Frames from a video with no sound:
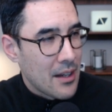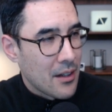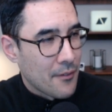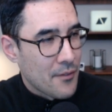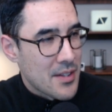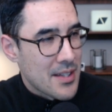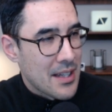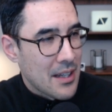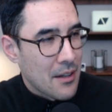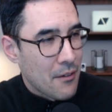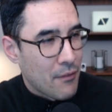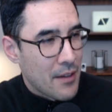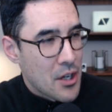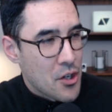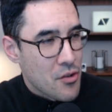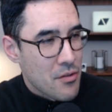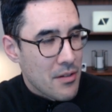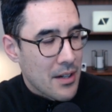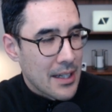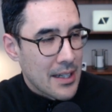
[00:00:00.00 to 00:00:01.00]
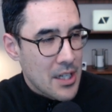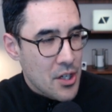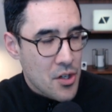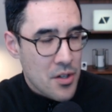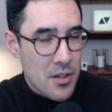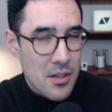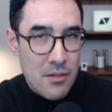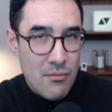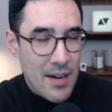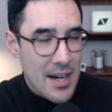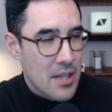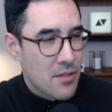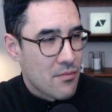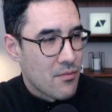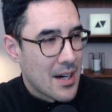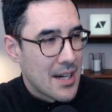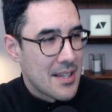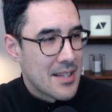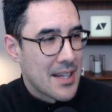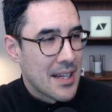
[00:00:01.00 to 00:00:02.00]
and obviously in inflationary conditions, rates
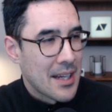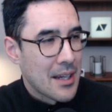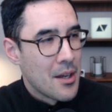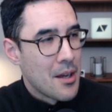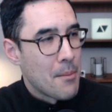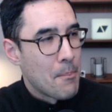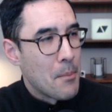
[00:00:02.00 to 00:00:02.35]
rising,